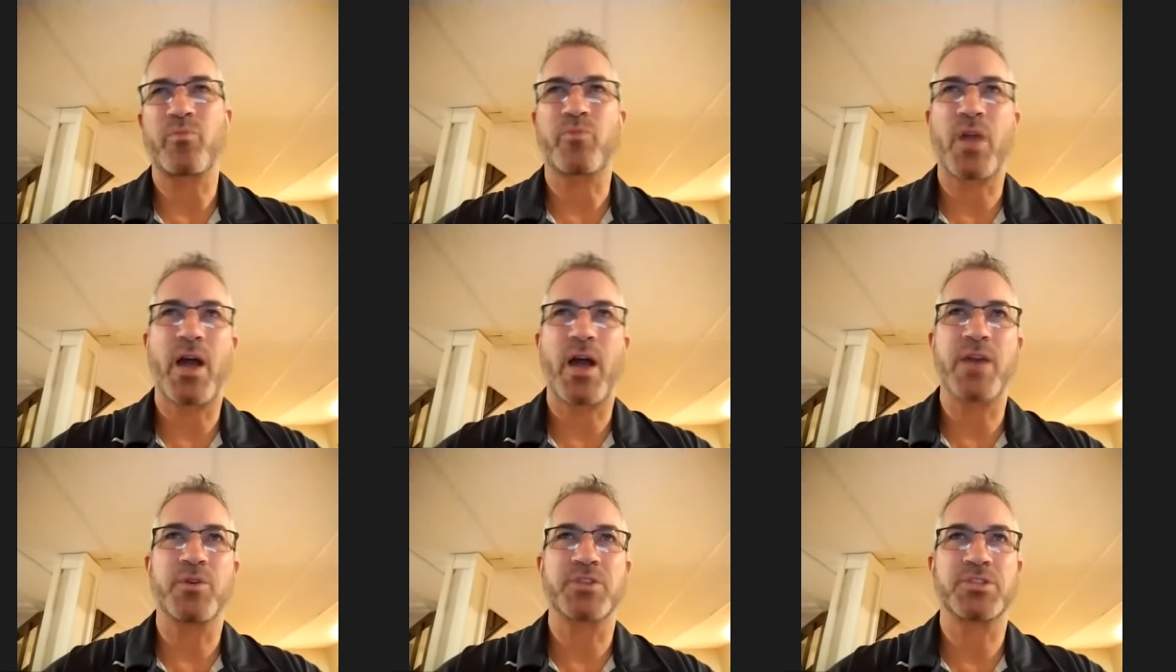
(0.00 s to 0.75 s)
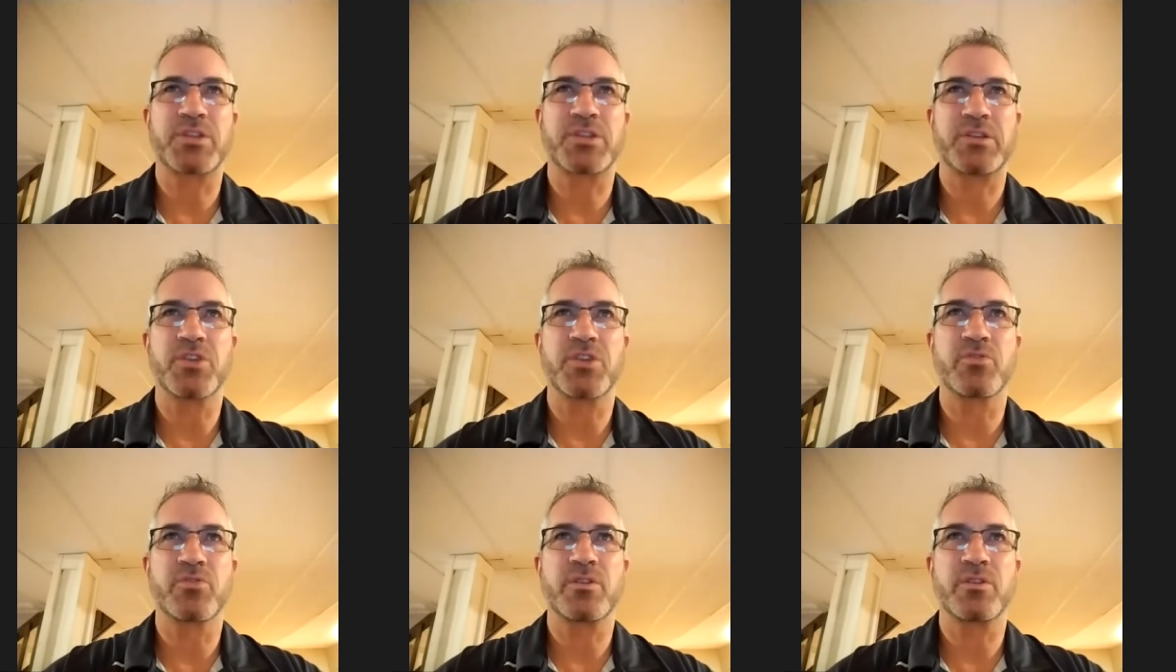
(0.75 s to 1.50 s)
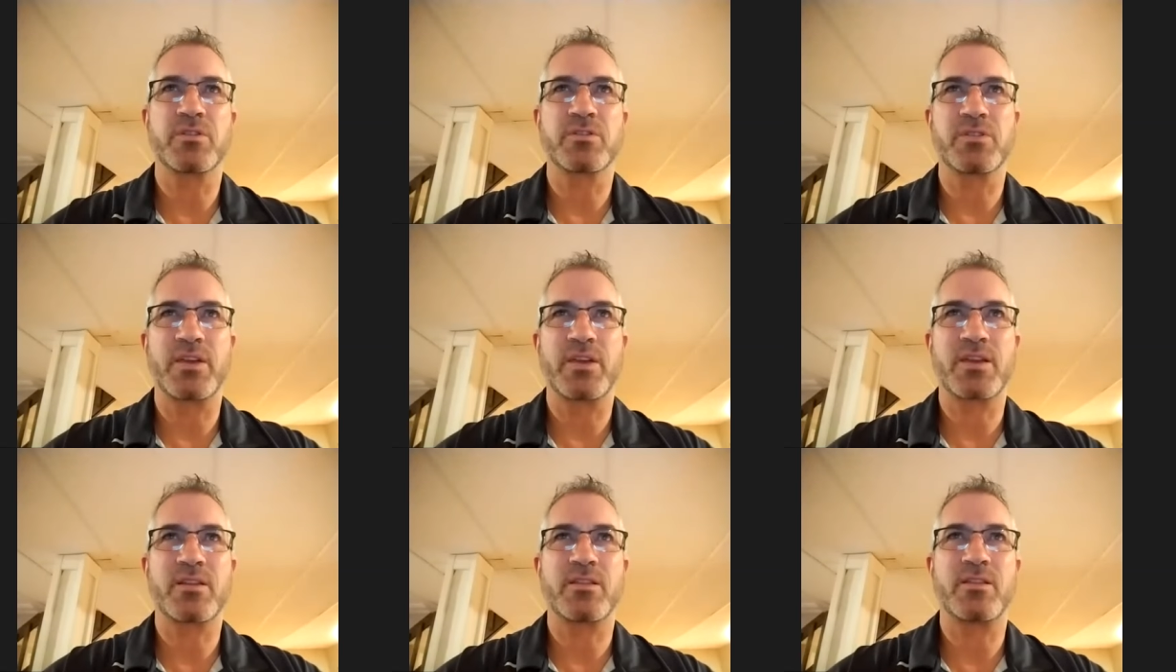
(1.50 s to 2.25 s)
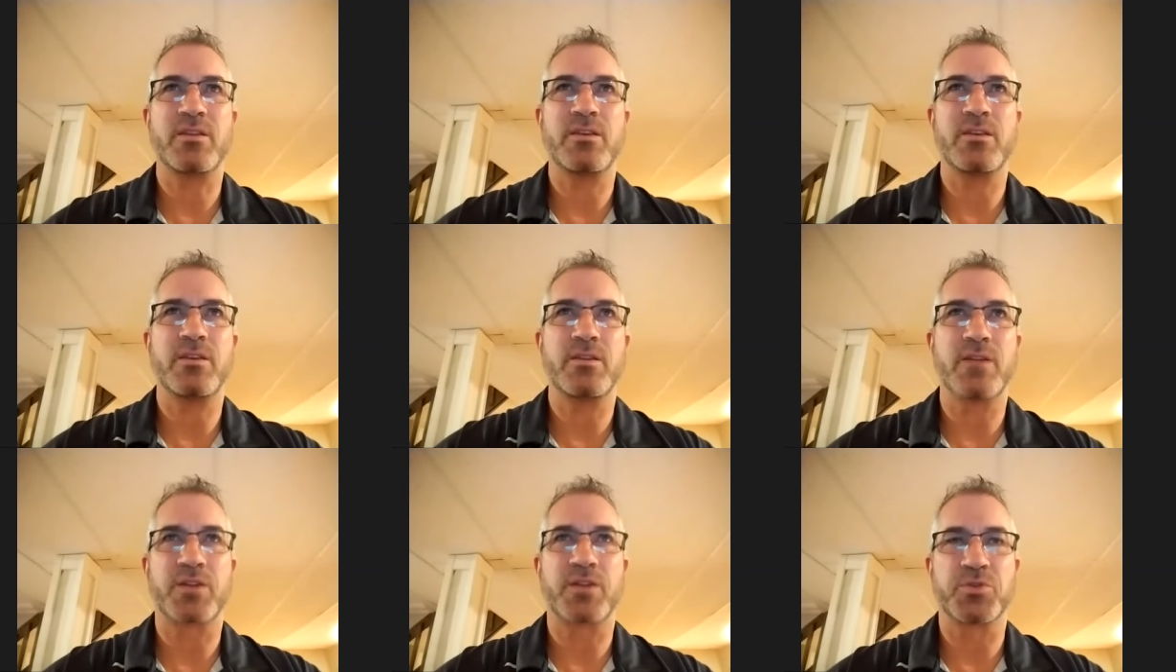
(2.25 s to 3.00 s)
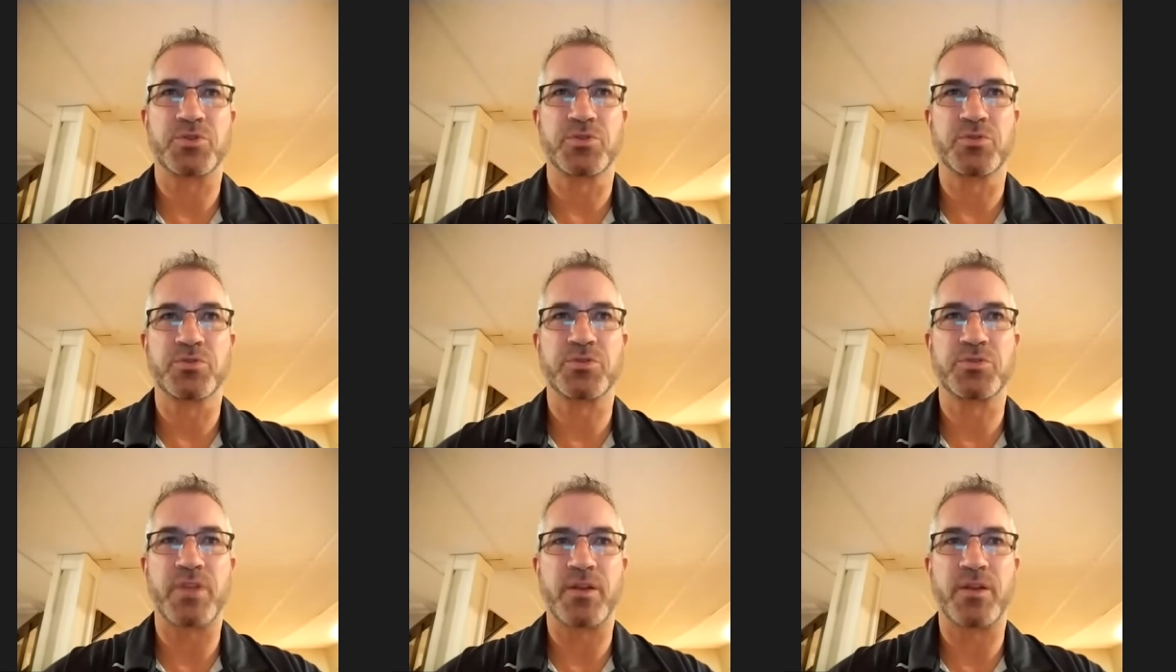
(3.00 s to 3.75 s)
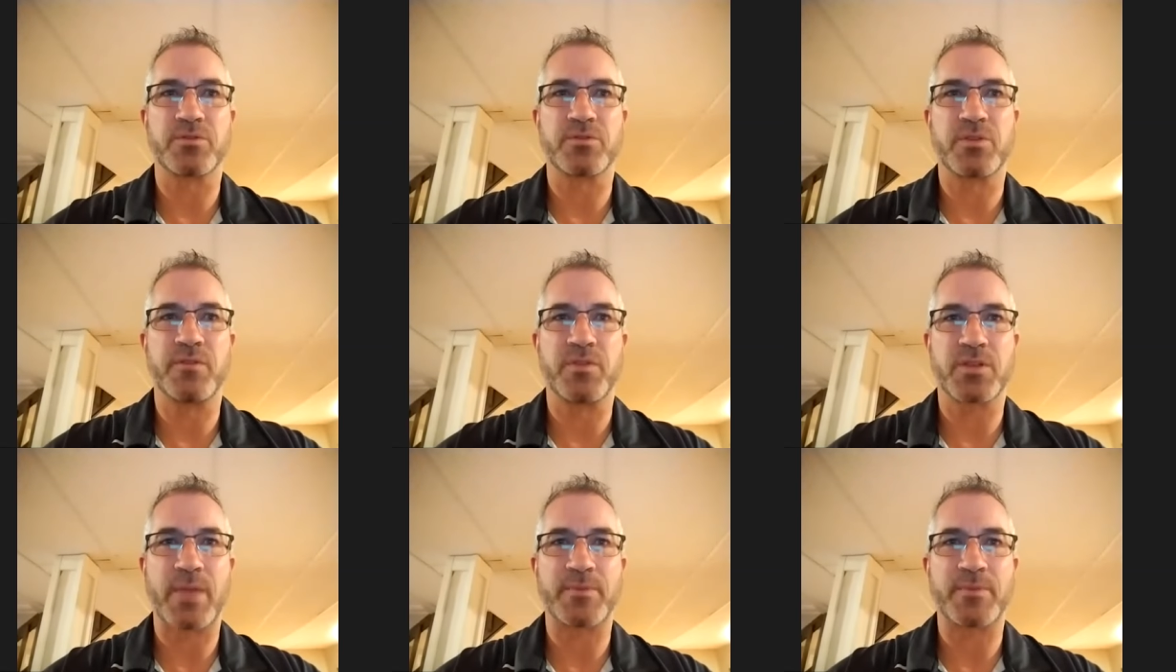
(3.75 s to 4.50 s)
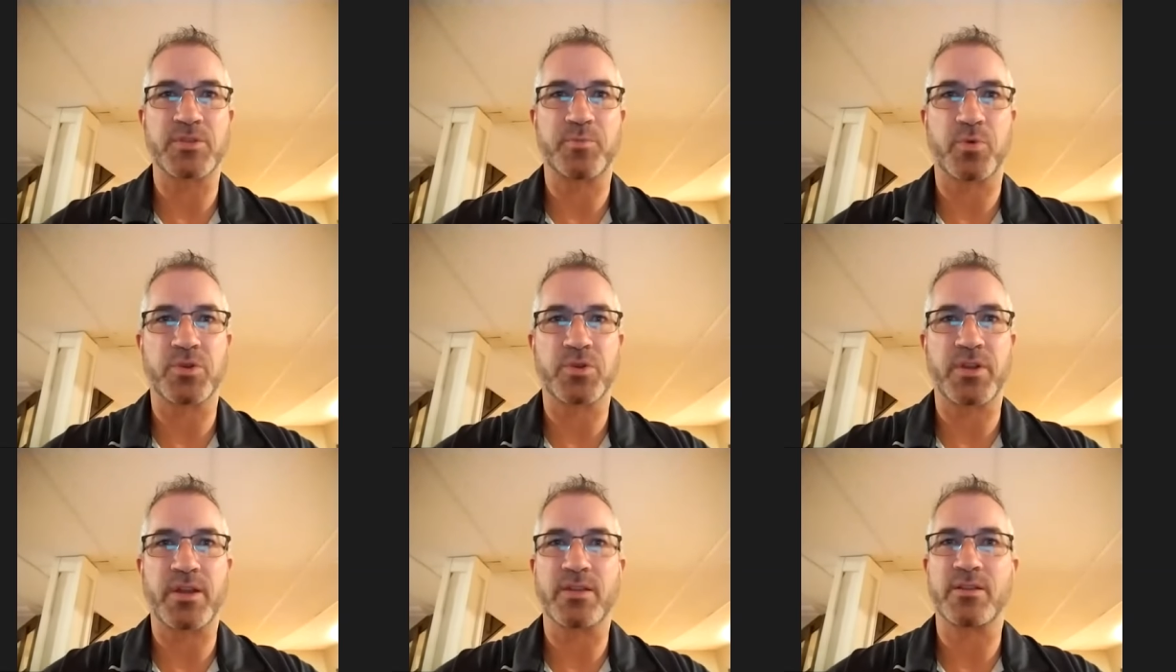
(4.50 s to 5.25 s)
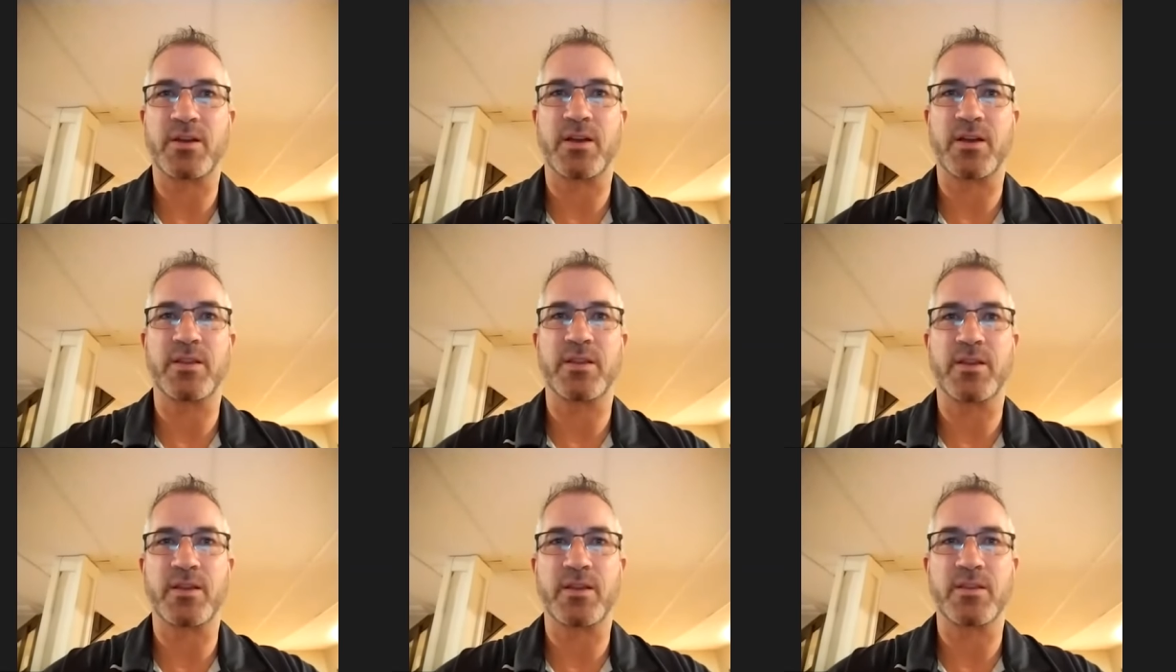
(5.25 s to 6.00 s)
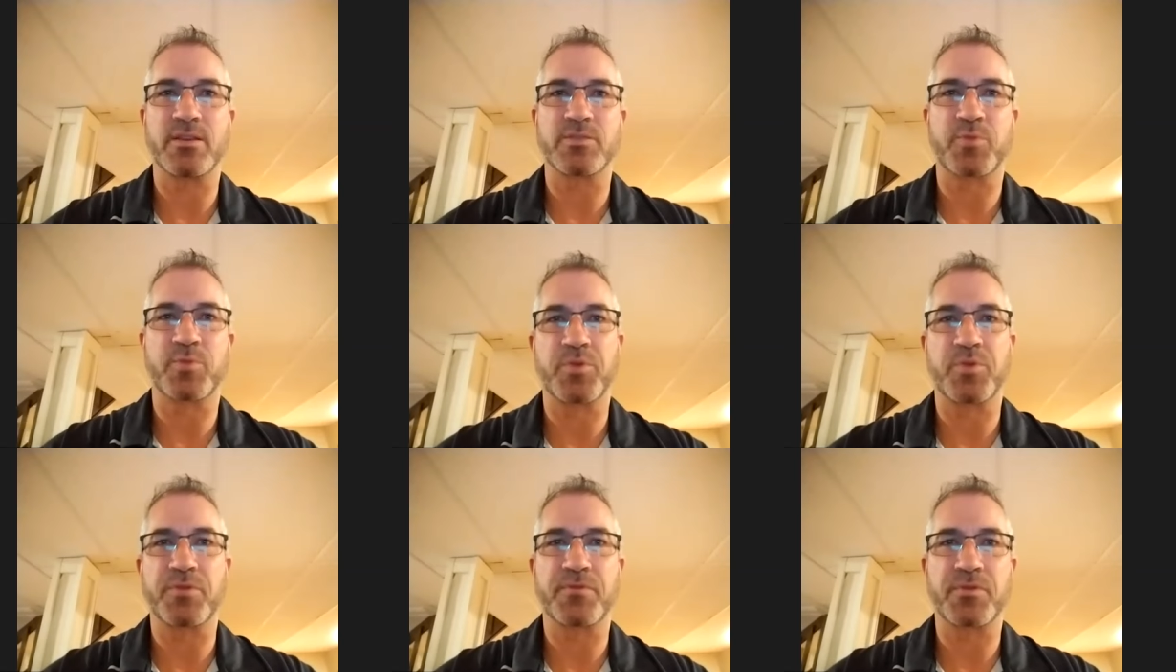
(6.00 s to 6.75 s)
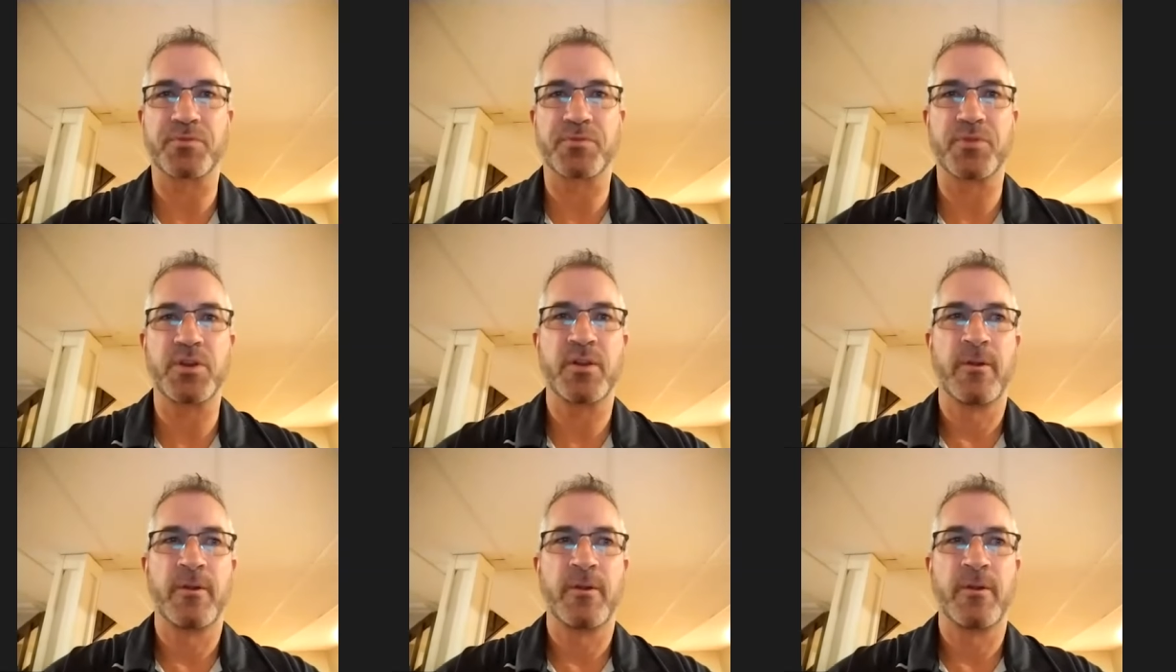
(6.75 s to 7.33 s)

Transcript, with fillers: I don't necessarily agree, like the Dr. Scholl's. They don't give the type of support that I uh, that I think is appropriate for the foot.